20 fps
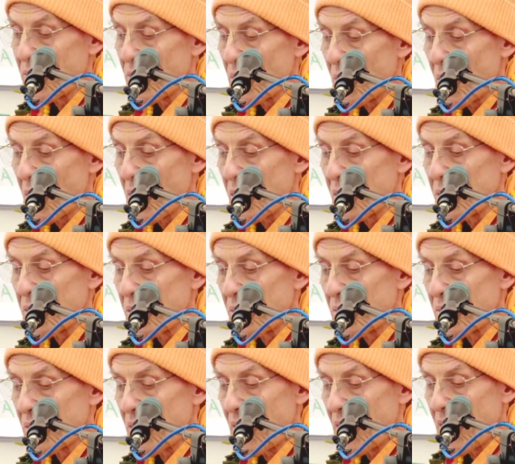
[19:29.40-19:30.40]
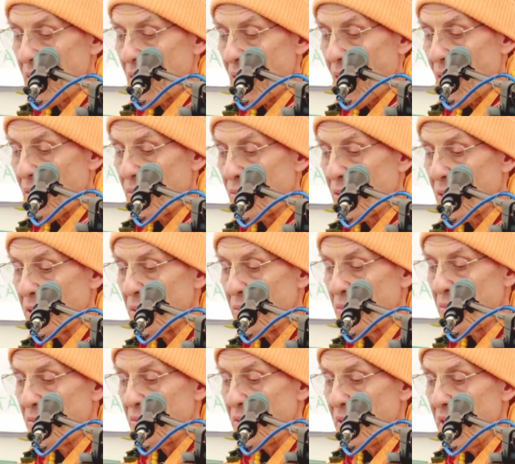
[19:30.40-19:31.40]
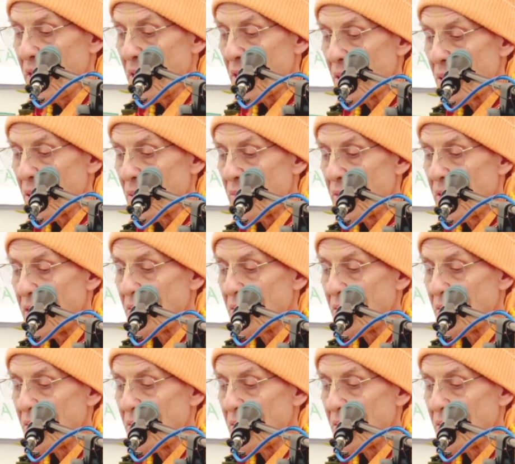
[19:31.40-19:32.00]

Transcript: world, are full of fear of this